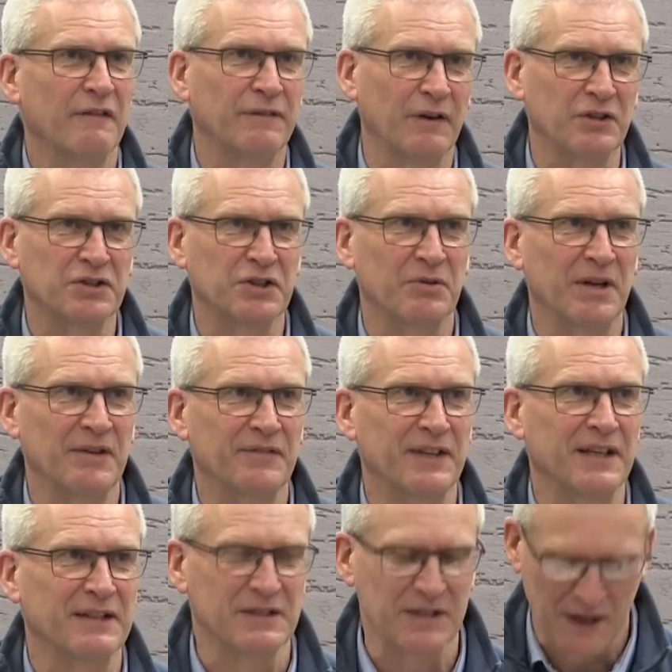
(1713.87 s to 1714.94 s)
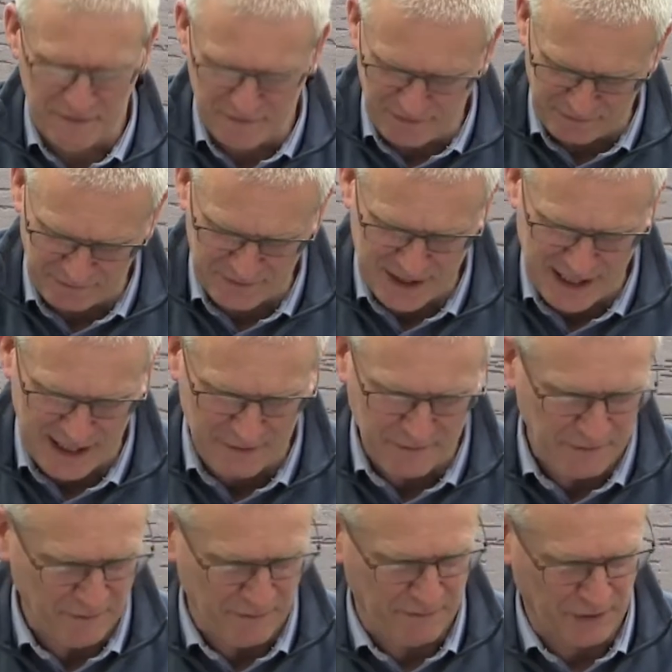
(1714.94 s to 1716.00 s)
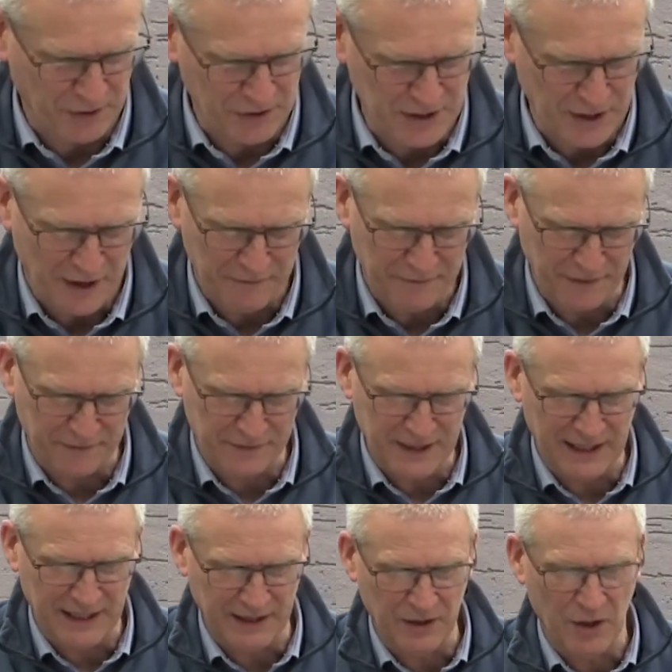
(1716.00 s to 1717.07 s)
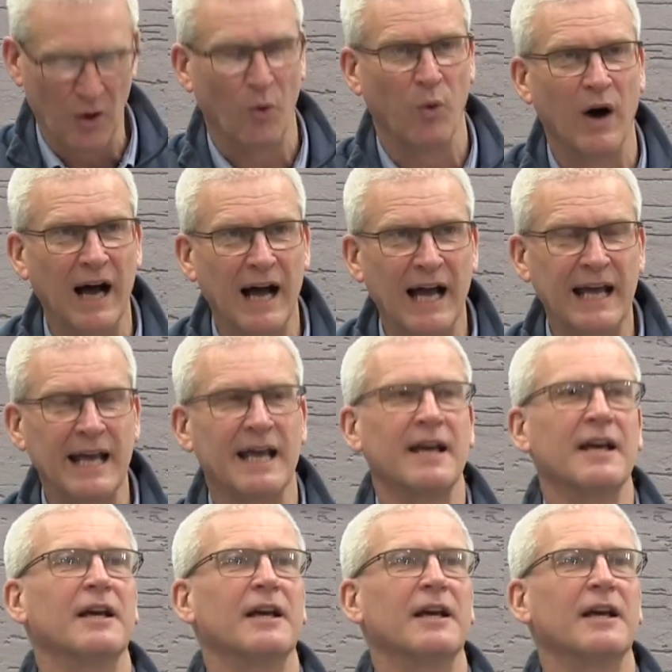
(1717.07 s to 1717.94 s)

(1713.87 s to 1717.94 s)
1 Corinthians 15, verse 58. Why?